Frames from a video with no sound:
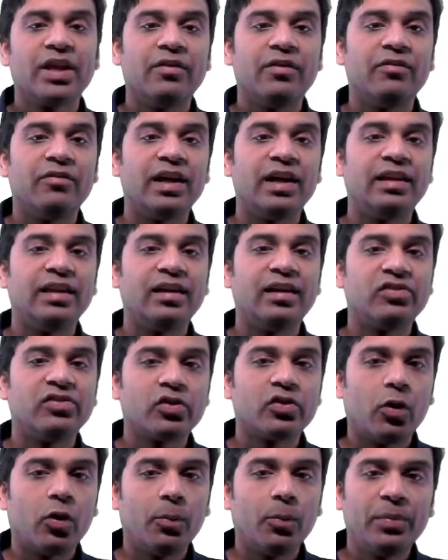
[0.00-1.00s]
where there is
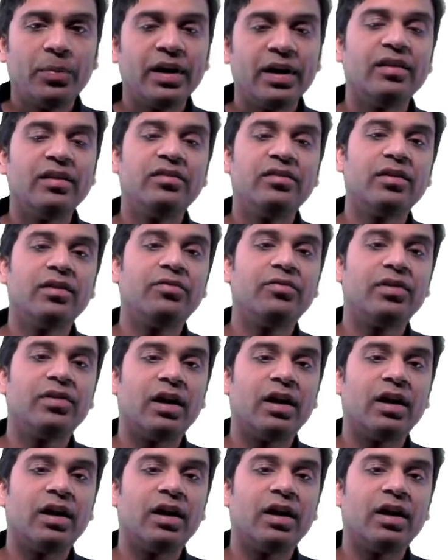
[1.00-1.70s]
comprehensive